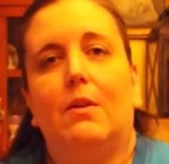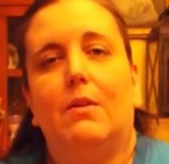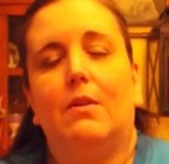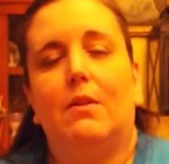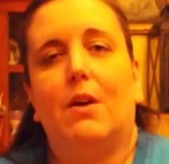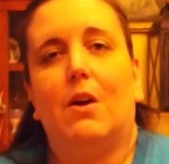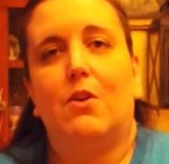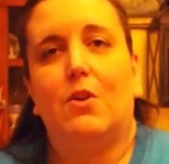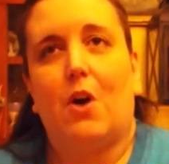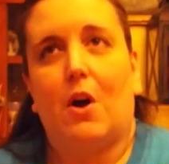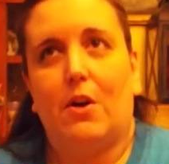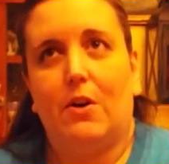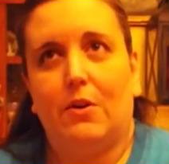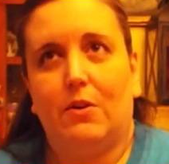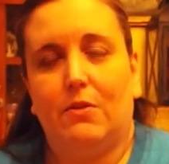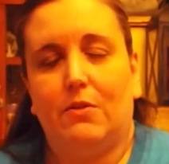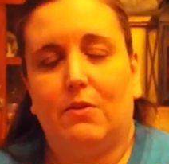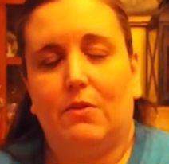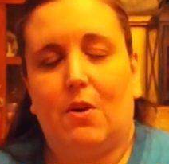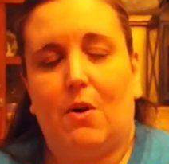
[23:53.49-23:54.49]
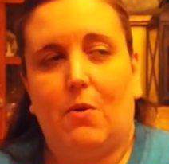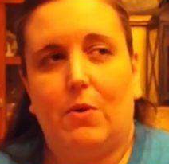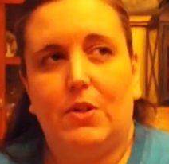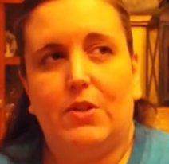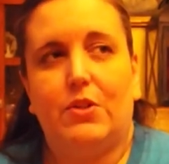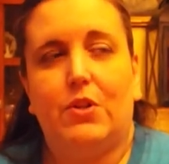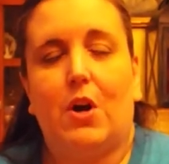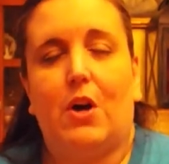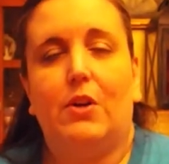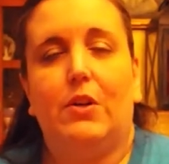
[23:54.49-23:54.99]
Our oldest
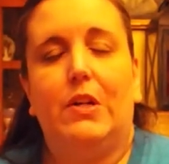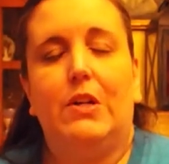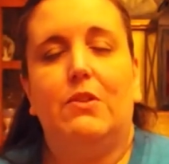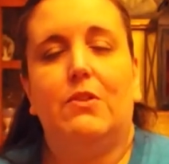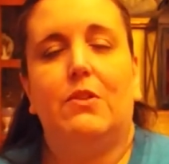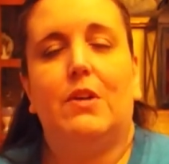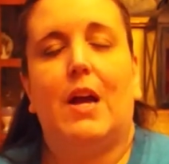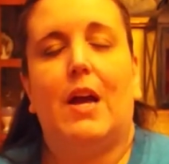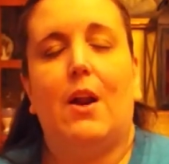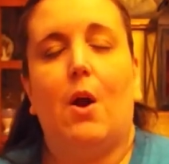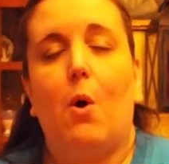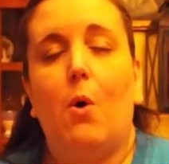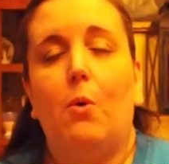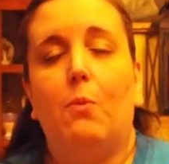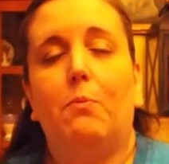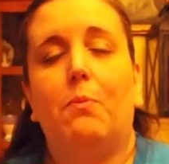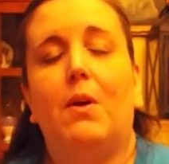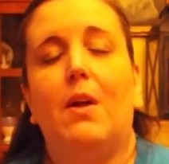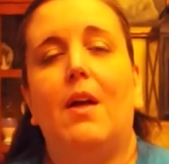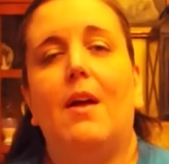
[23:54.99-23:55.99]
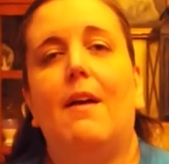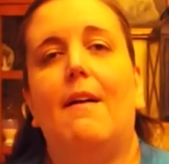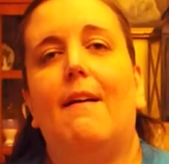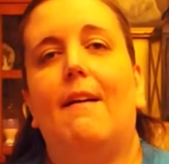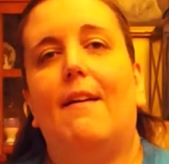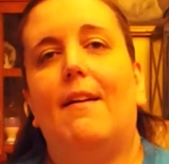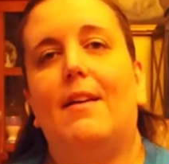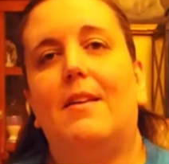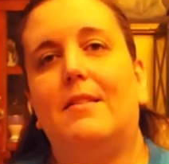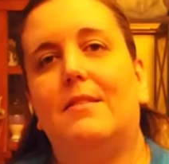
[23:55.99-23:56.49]
daughter here at home
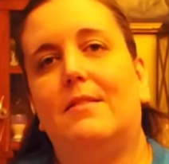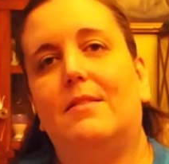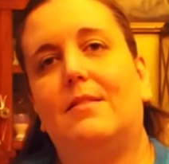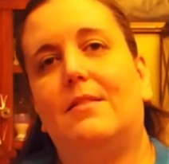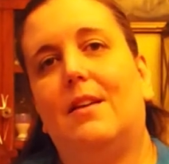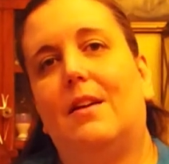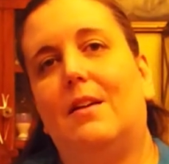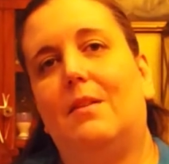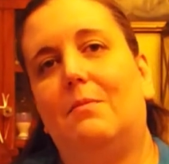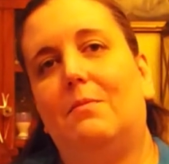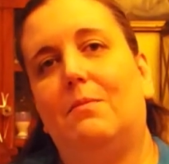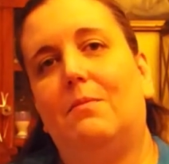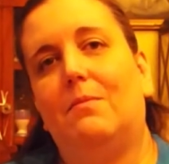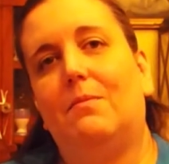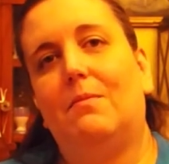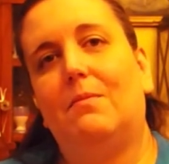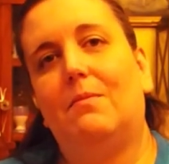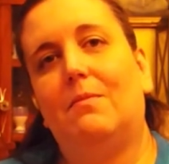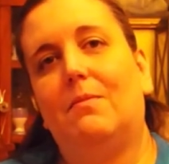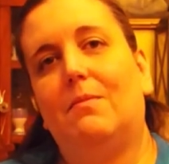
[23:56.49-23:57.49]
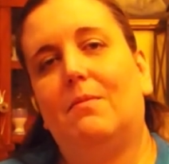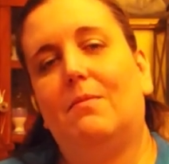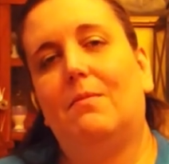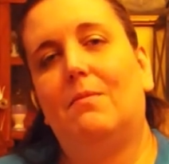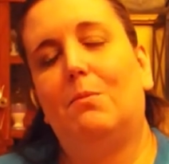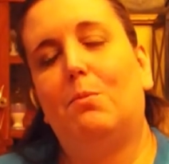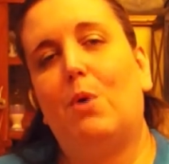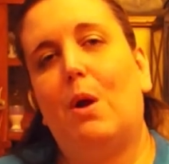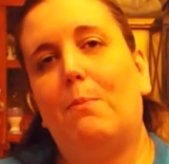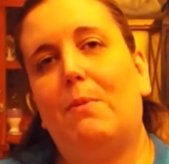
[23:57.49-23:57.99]
is
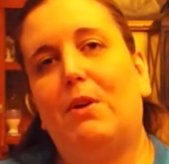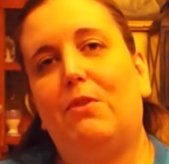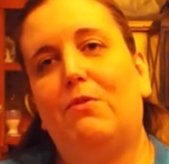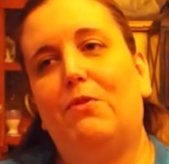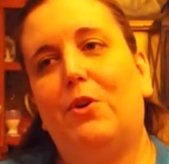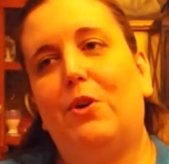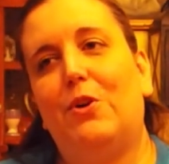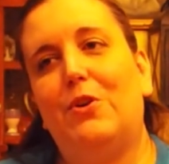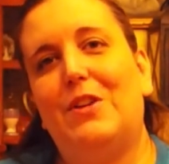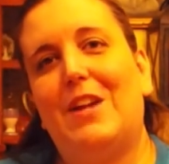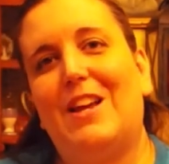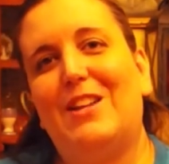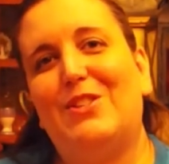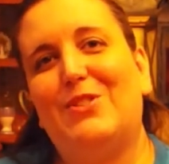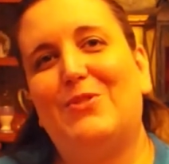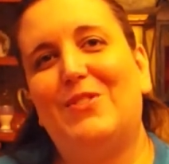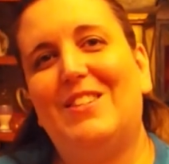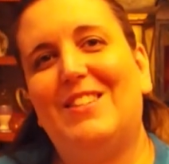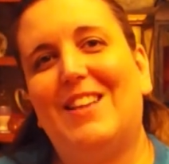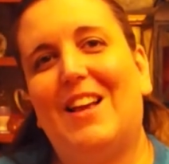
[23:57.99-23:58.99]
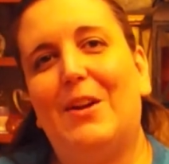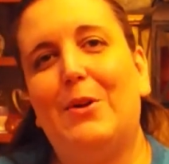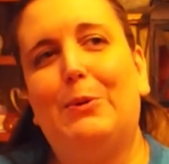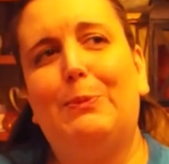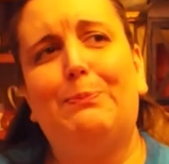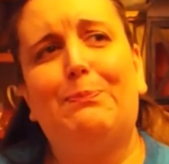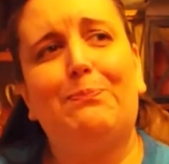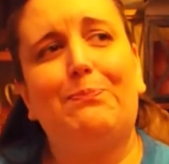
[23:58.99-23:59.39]
prepping for her dance recital.